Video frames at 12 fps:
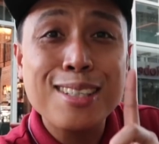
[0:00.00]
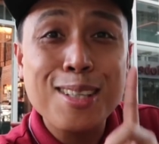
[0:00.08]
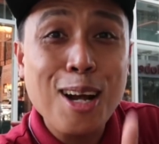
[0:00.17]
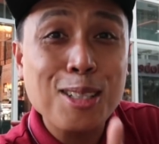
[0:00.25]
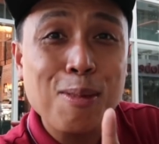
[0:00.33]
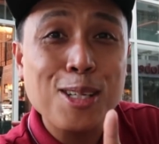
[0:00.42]

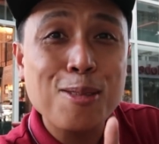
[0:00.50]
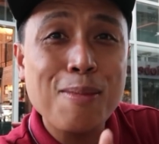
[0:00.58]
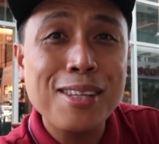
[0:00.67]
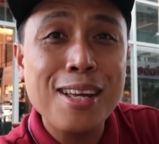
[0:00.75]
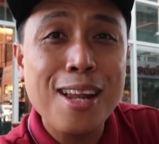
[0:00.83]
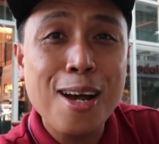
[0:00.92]
Stock Smarts
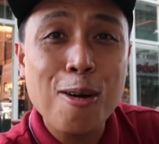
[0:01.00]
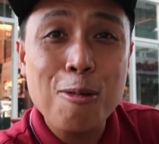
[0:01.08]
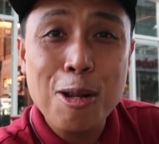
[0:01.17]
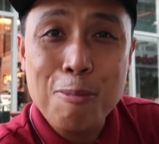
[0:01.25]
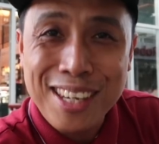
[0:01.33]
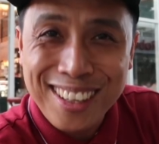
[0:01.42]
Manila
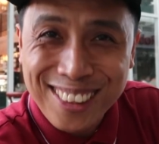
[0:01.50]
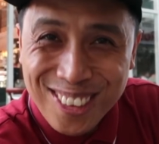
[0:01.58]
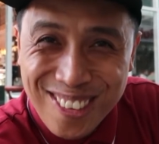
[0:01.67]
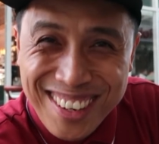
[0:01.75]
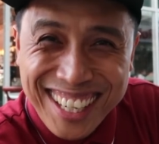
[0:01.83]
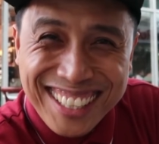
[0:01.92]
will be in
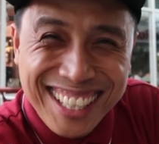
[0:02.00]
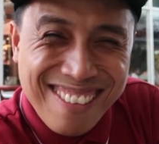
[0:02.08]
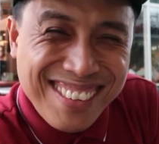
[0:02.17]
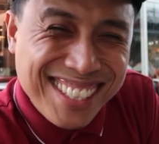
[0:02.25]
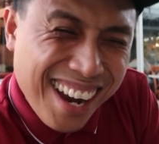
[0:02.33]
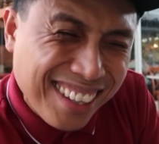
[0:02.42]
2 weeks.
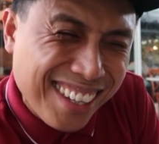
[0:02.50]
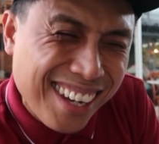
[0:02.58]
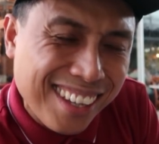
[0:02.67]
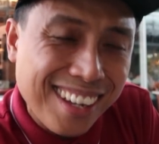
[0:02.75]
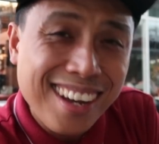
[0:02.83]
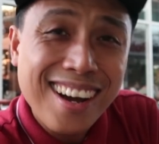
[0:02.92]
I'm
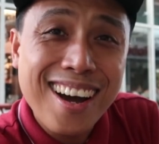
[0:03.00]
excited.